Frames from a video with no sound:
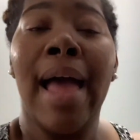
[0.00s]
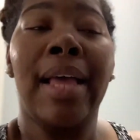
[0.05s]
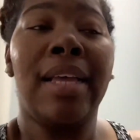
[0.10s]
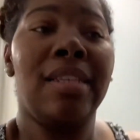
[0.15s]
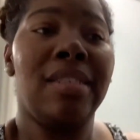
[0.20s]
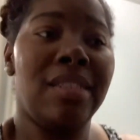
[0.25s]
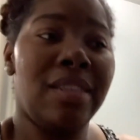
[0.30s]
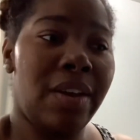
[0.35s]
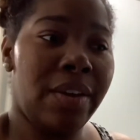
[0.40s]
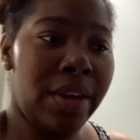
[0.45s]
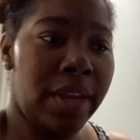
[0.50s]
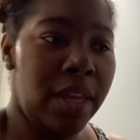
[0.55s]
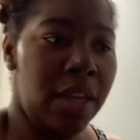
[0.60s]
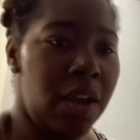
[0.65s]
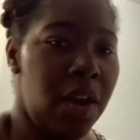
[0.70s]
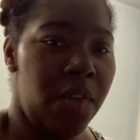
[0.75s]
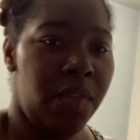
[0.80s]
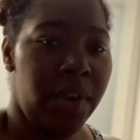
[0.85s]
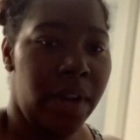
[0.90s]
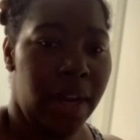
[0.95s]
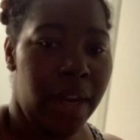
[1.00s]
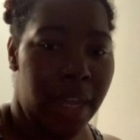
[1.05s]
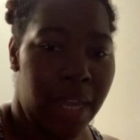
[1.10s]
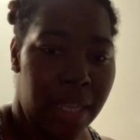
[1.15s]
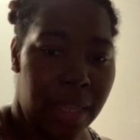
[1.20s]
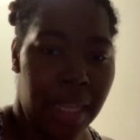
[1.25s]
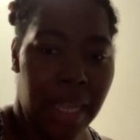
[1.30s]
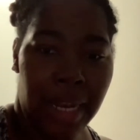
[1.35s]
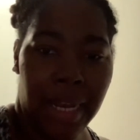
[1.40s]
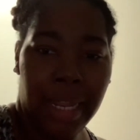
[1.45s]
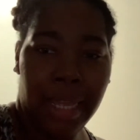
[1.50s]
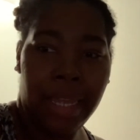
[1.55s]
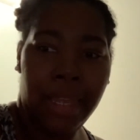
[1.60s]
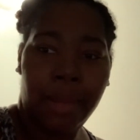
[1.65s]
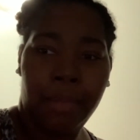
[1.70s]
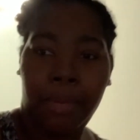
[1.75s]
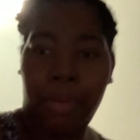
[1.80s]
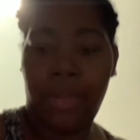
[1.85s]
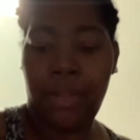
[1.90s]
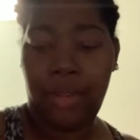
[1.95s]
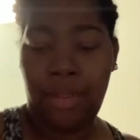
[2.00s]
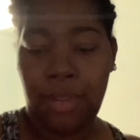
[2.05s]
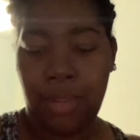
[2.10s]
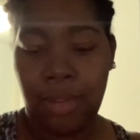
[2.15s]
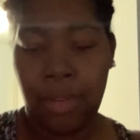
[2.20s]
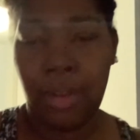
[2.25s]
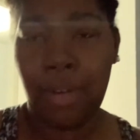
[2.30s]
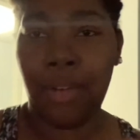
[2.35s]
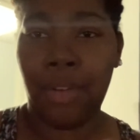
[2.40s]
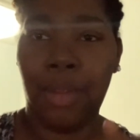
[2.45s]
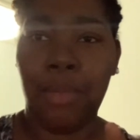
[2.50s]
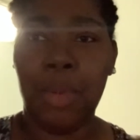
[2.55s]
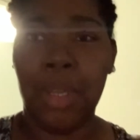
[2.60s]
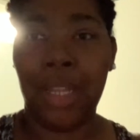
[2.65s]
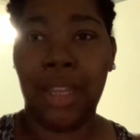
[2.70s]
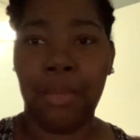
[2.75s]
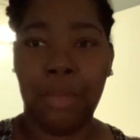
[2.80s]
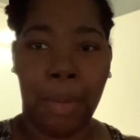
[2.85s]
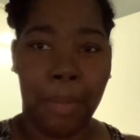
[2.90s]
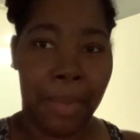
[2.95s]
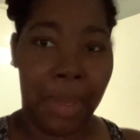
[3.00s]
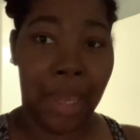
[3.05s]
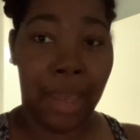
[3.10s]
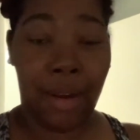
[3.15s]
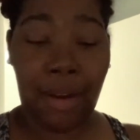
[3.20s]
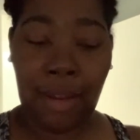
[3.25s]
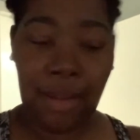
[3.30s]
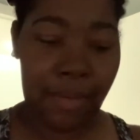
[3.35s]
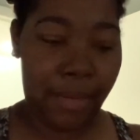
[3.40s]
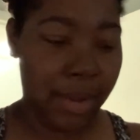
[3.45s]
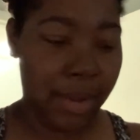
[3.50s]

Zarya, can you go over there and hit that lamp? Hold on, let me clean my bed off.